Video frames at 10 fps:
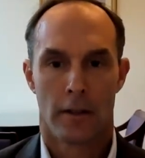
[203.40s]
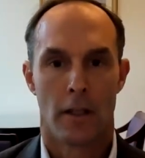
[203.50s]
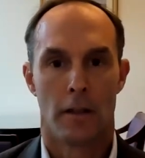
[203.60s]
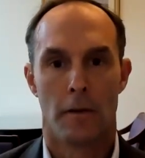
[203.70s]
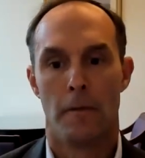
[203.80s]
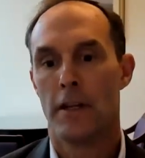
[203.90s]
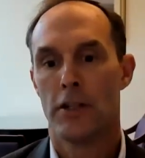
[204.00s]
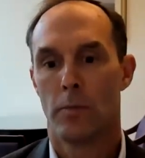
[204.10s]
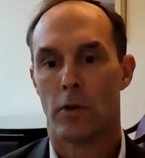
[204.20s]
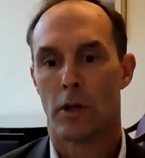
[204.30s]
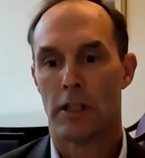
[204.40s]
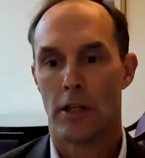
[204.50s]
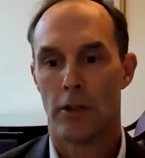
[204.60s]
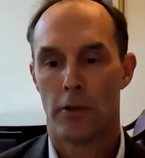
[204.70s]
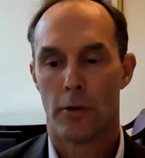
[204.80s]
The division will
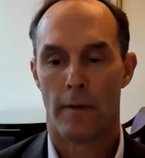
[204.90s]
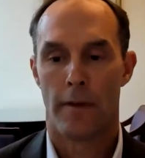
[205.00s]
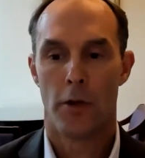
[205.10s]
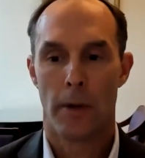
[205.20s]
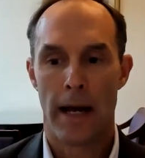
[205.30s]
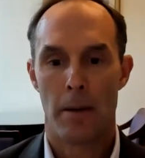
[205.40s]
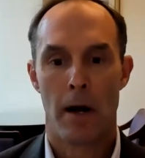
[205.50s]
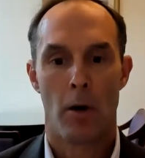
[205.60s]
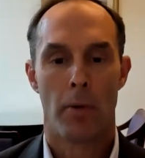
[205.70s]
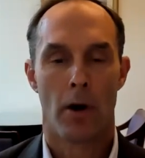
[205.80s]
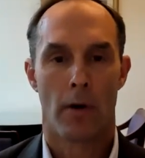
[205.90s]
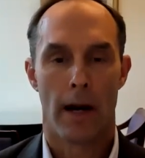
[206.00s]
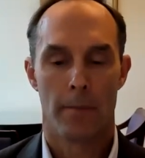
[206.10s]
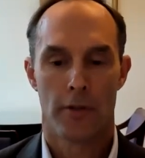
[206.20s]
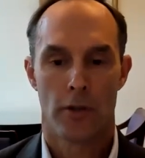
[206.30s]
continue to review AML
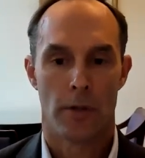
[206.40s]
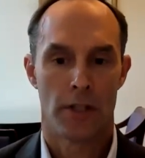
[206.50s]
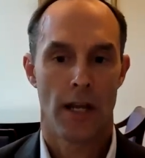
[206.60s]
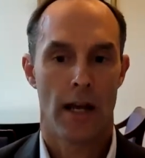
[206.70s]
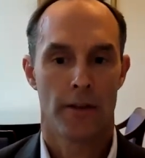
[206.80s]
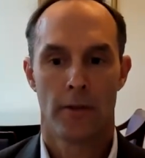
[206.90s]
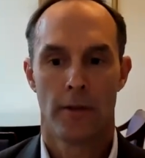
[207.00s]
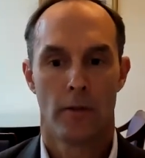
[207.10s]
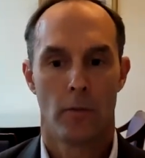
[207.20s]
programs to assess